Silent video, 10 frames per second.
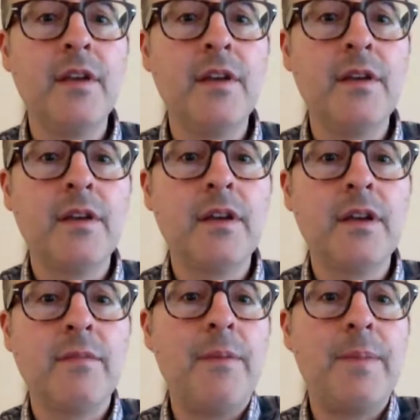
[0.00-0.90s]
It
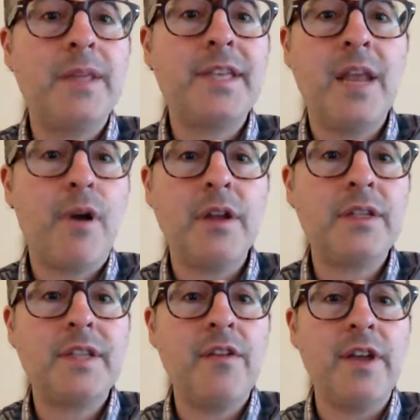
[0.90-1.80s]
might be a 10-part
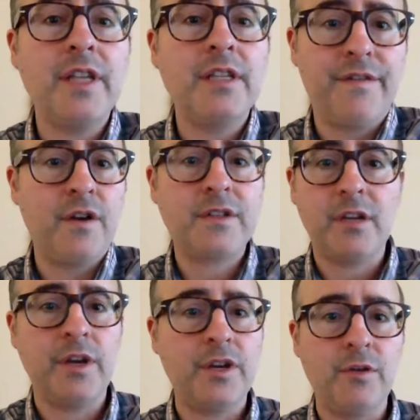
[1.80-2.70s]
series. The first thing we
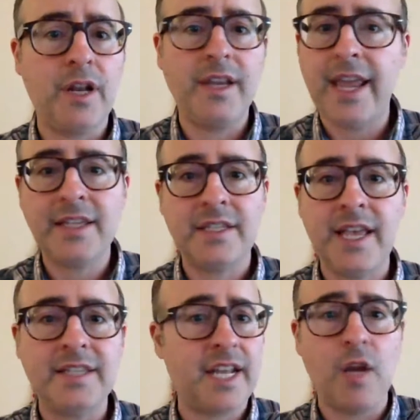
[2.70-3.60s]
do in a day is this, and
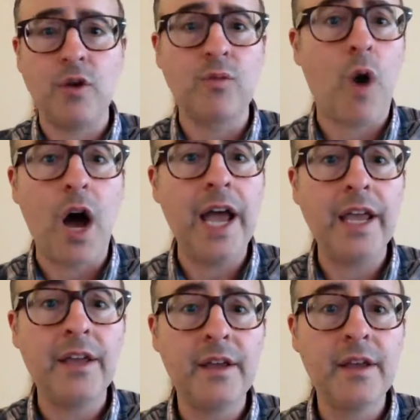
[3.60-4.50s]
here's why.
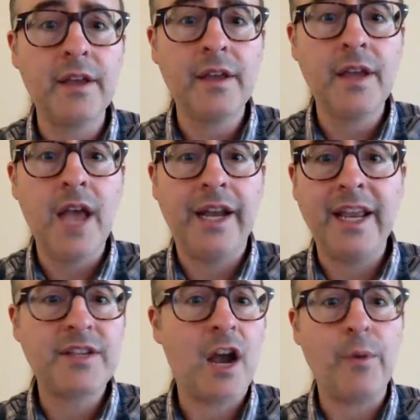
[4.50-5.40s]
And here's
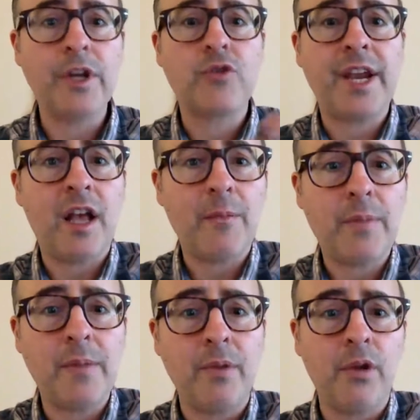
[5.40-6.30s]
how we train our
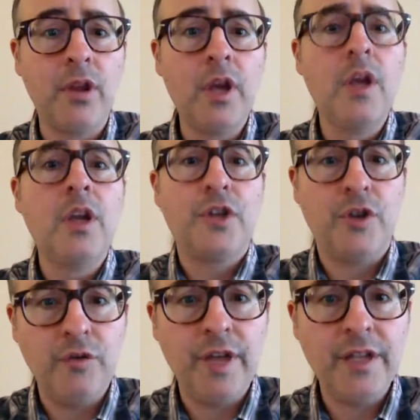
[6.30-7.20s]
people to do
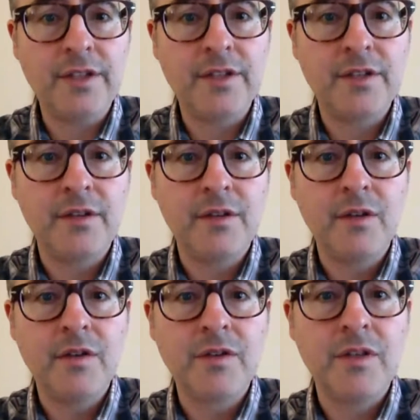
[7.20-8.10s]
this,
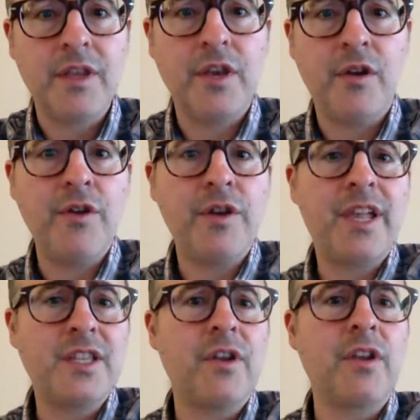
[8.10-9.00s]
so that you know your kids are
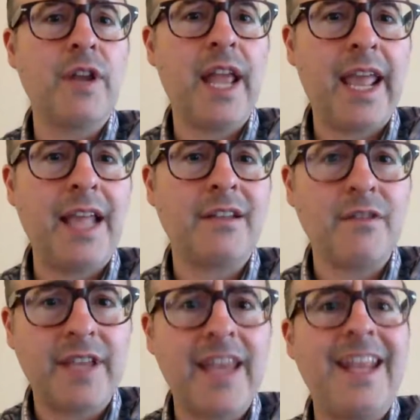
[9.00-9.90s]
in good hands and they're
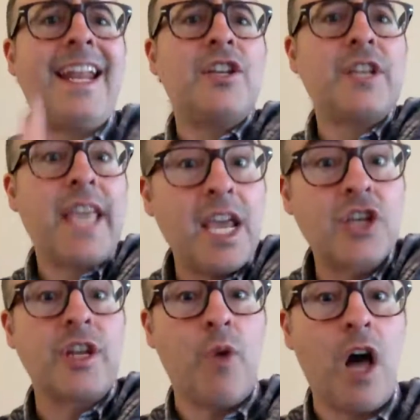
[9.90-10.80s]
getting an education
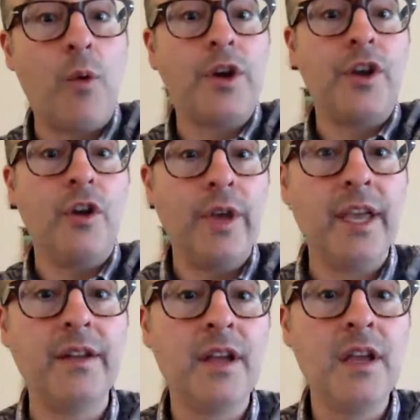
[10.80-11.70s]
while we're doing it.
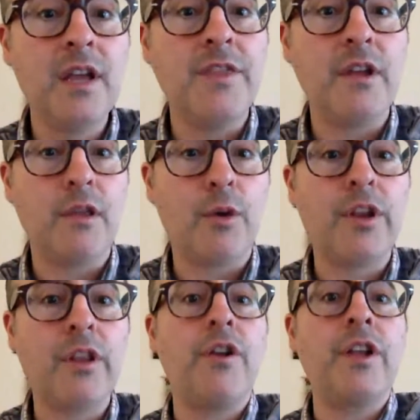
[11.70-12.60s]
And they're
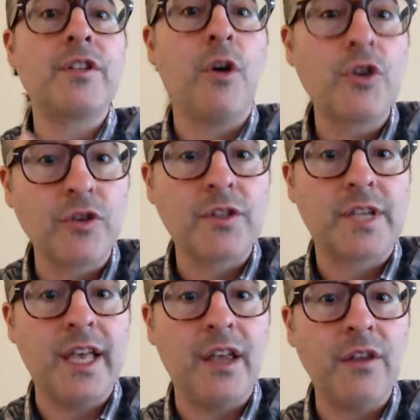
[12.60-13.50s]
learning social
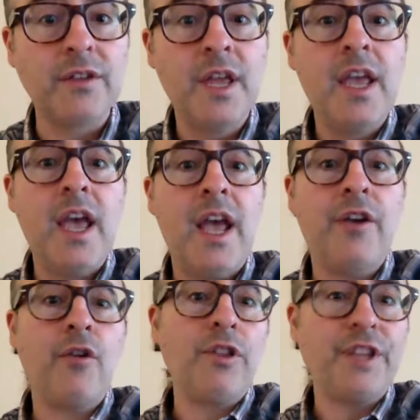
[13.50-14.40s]
skills and
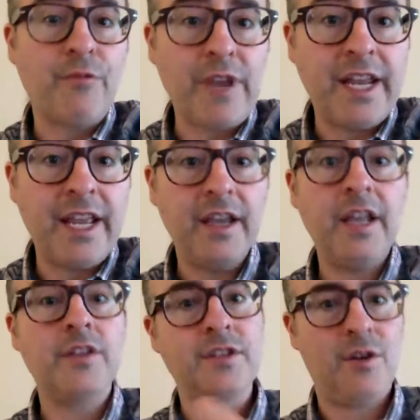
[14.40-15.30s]
early reading and
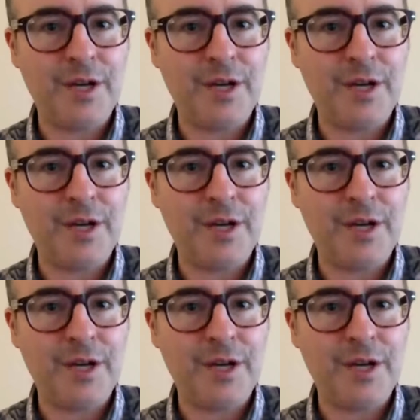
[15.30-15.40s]
so on.